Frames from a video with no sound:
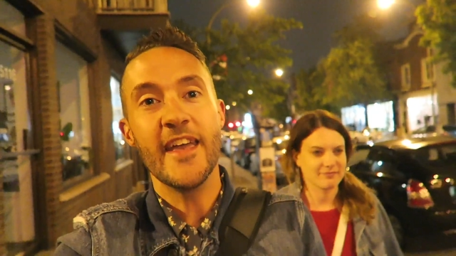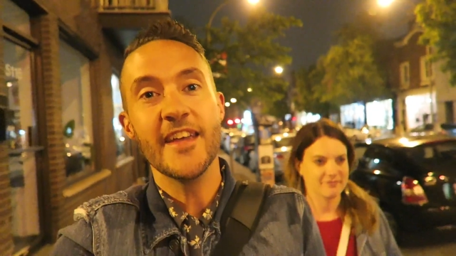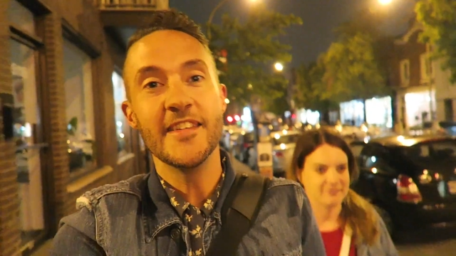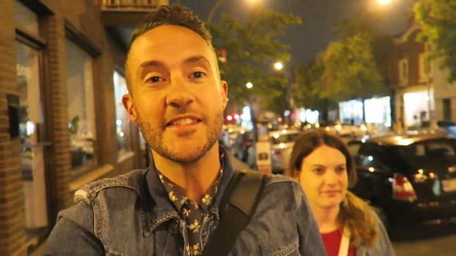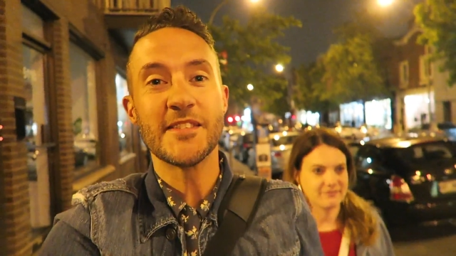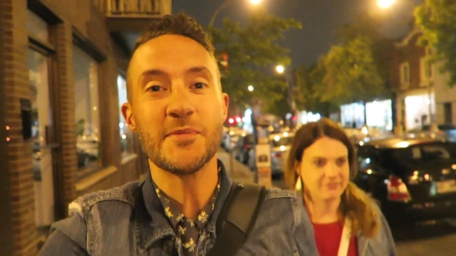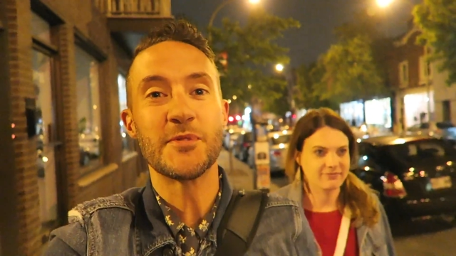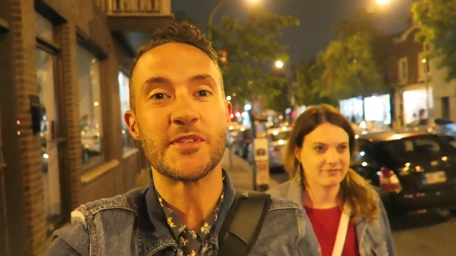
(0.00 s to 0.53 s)

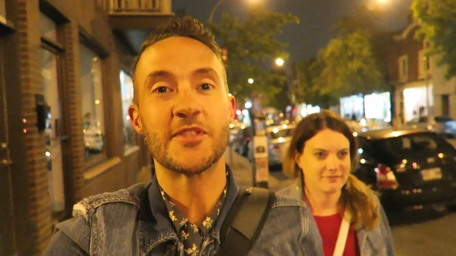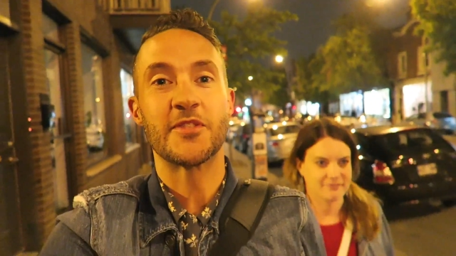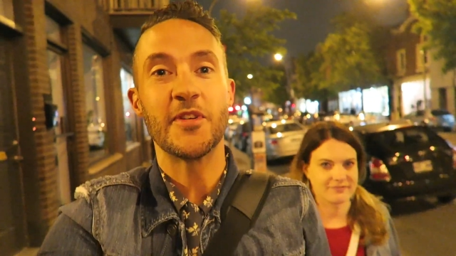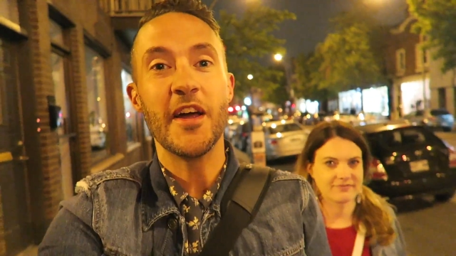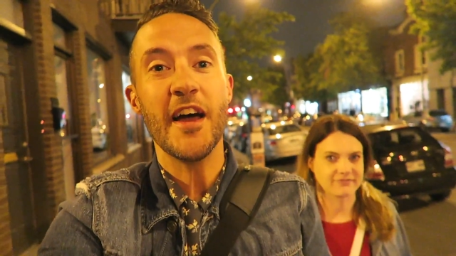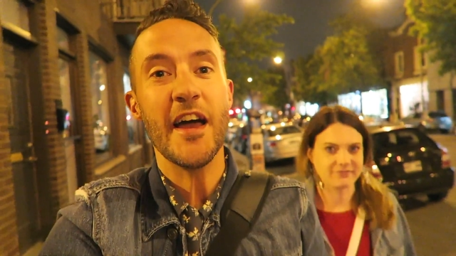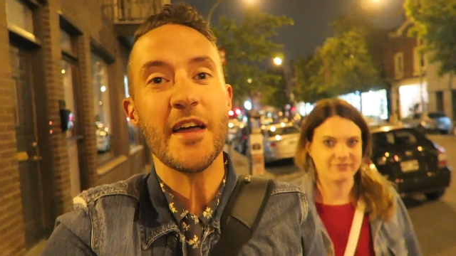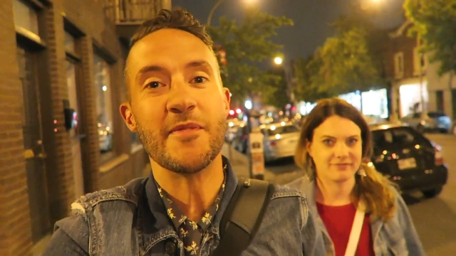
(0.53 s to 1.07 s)
Speaker 1: and
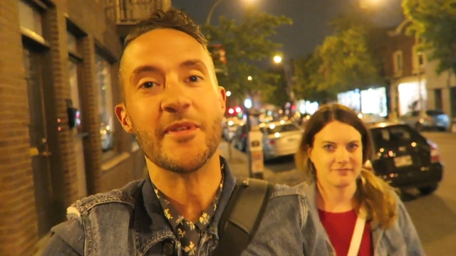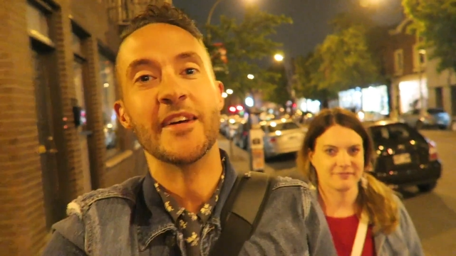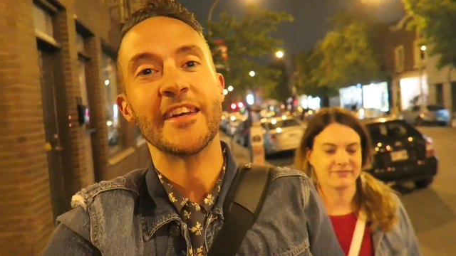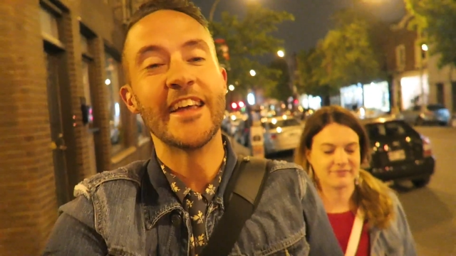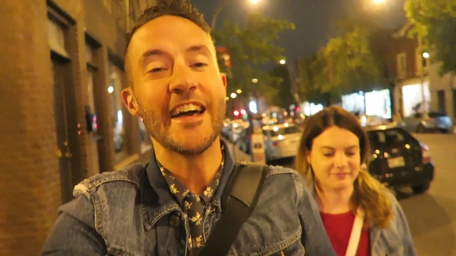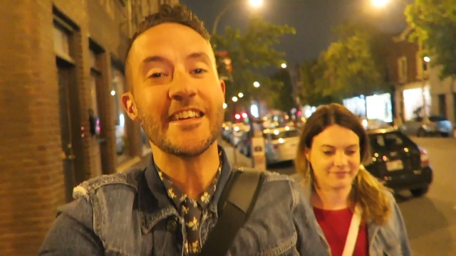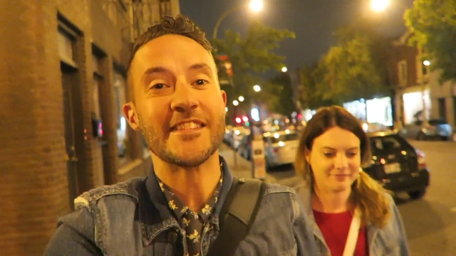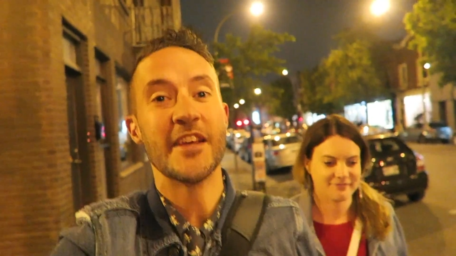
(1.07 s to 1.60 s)
subscribe.
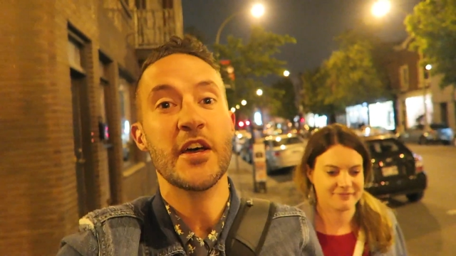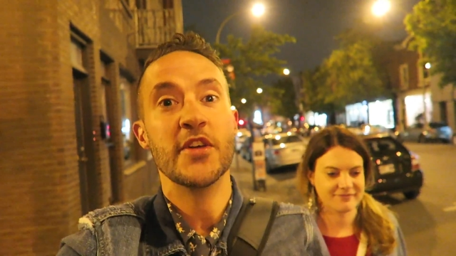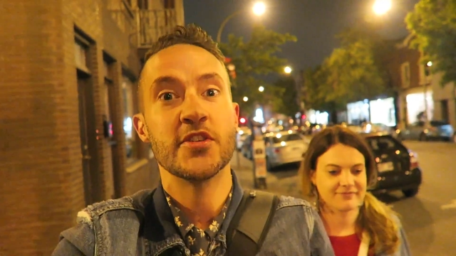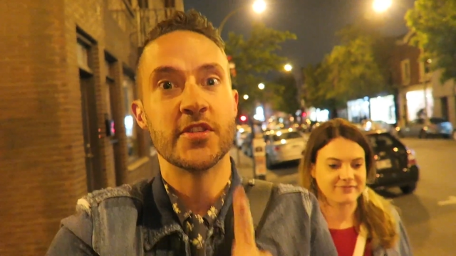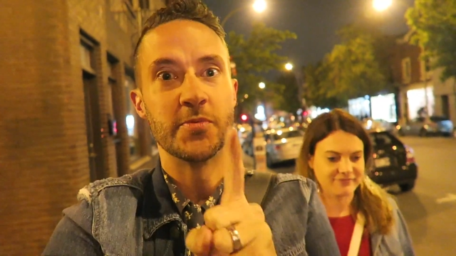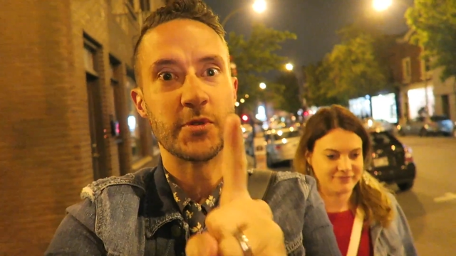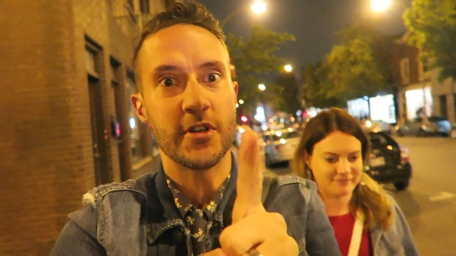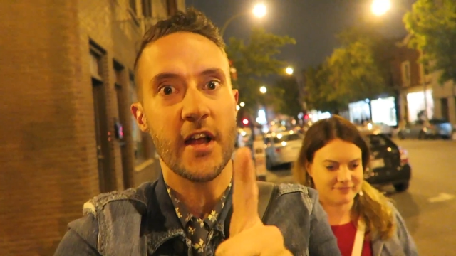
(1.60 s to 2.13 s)
Guys,
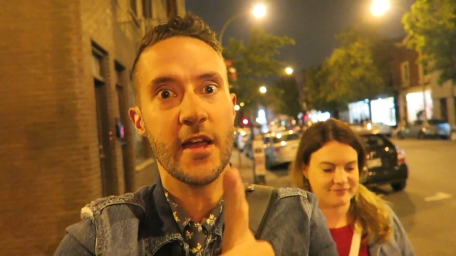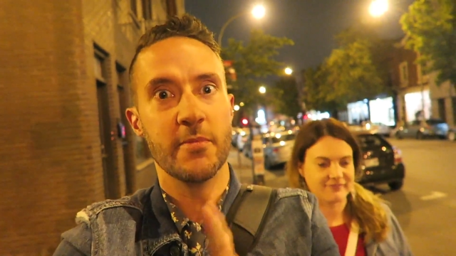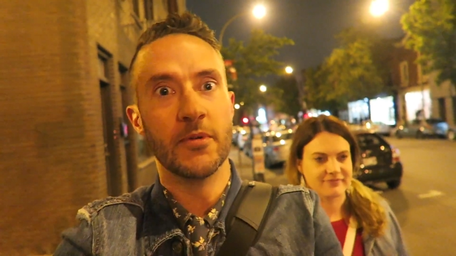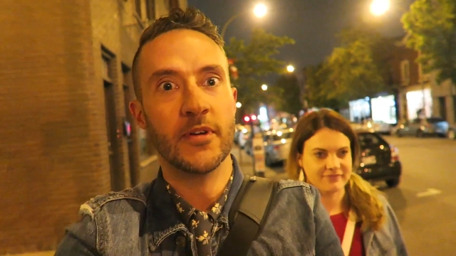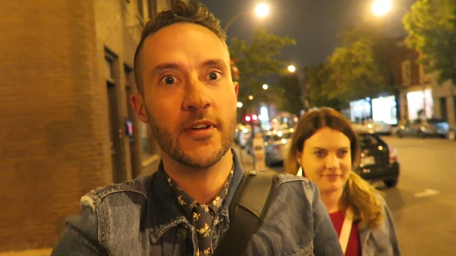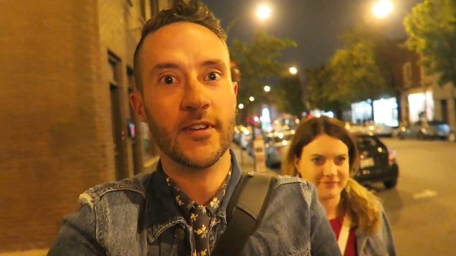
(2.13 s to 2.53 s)
subscribe.